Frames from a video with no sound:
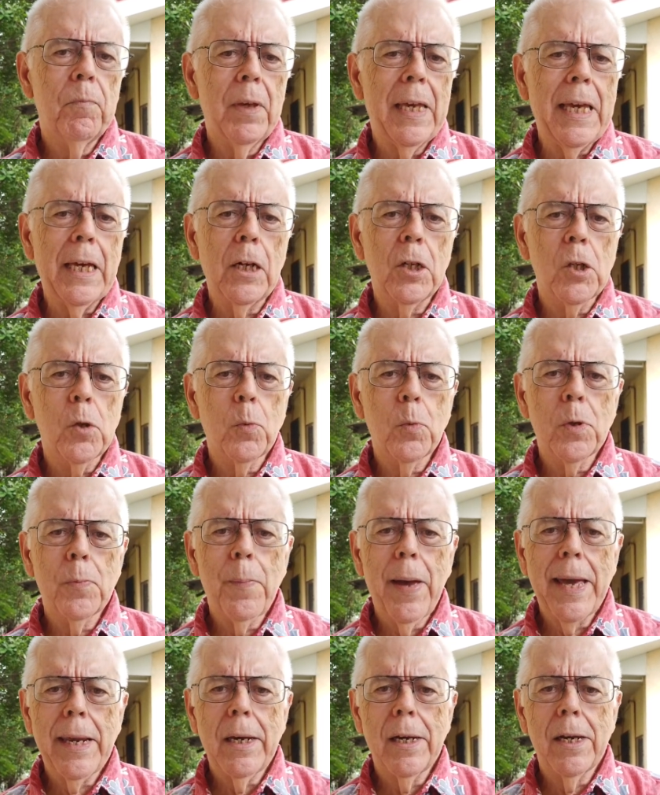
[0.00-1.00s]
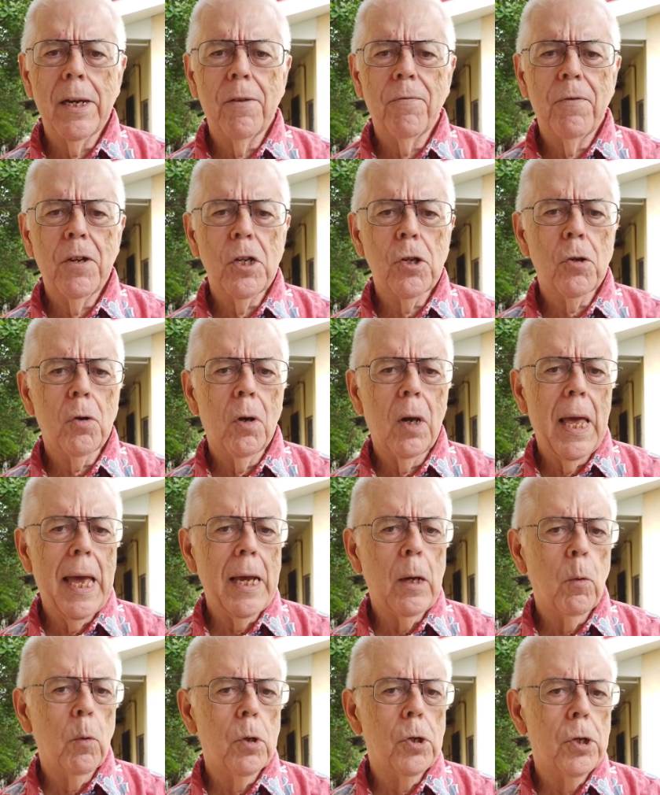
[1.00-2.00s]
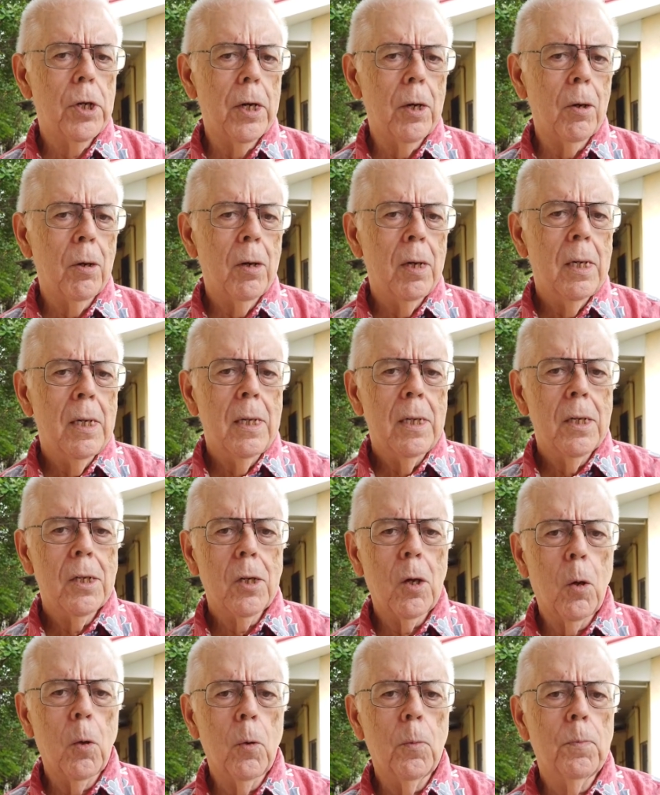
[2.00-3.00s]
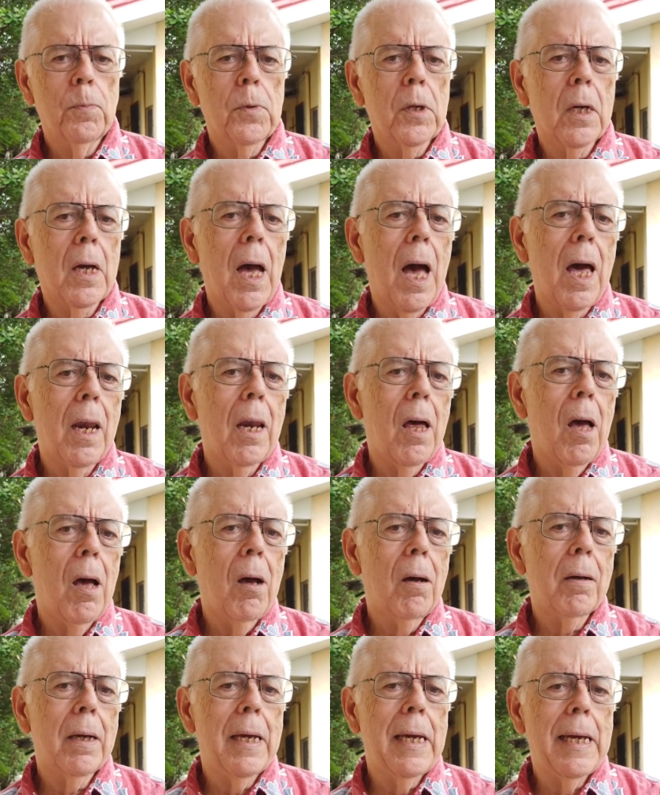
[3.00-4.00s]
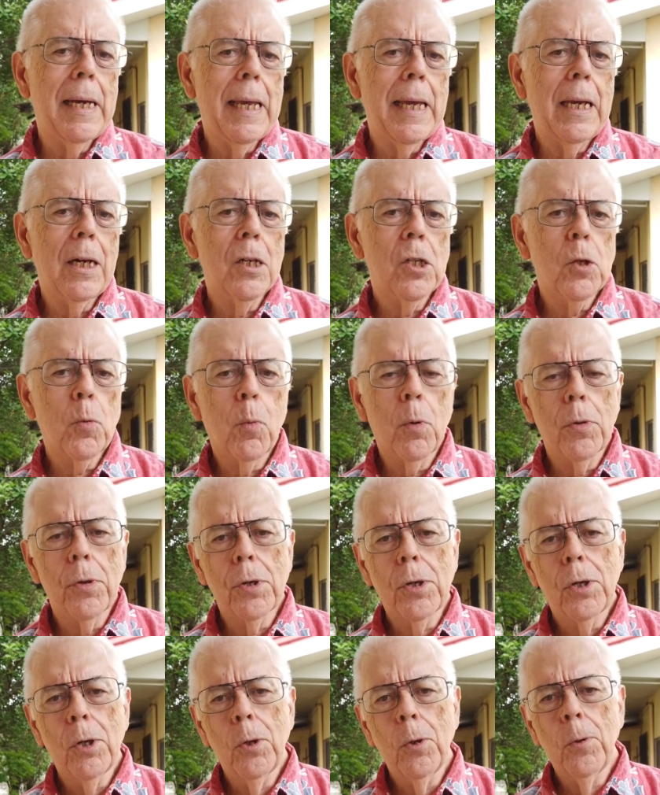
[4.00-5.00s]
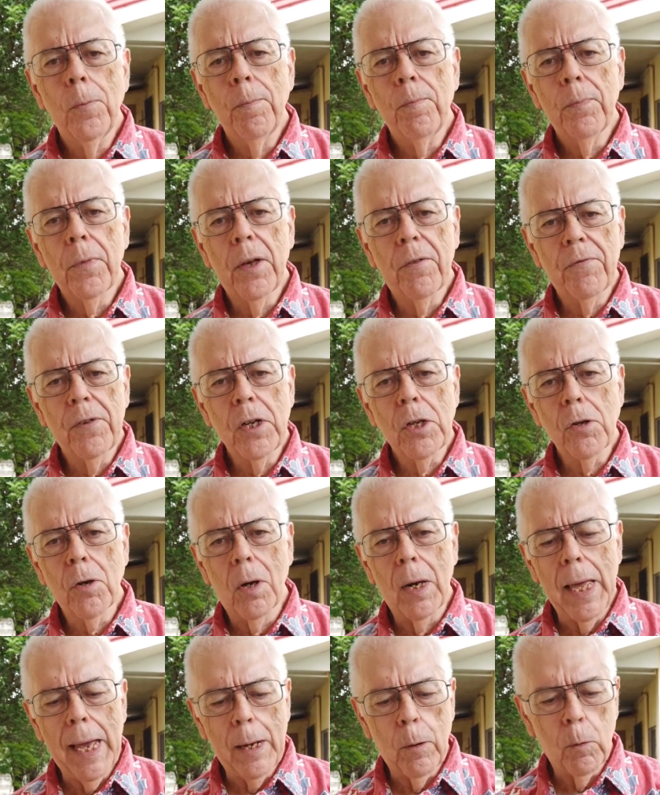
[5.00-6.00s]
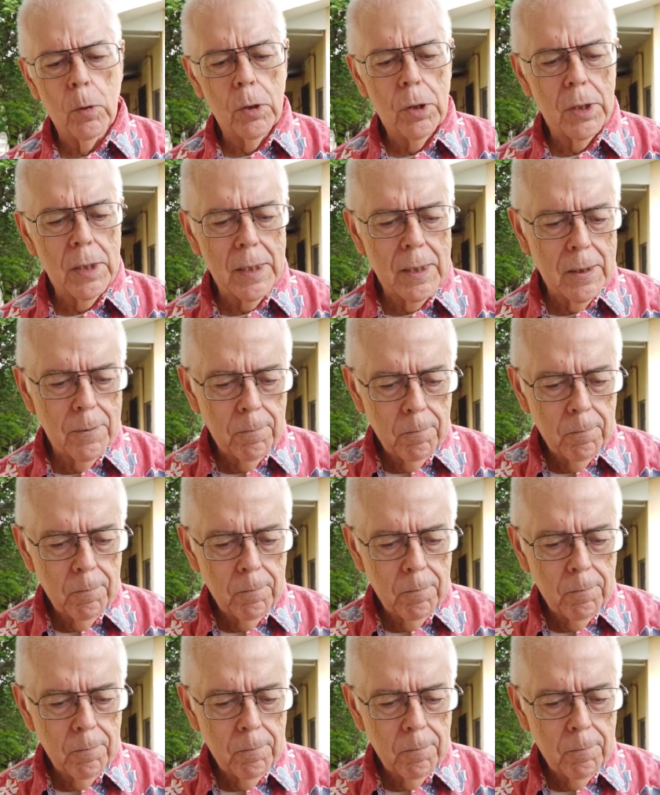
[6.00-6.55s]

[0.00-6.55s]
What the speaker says: English was made an official language here. So Tagalog and English were the two official languages.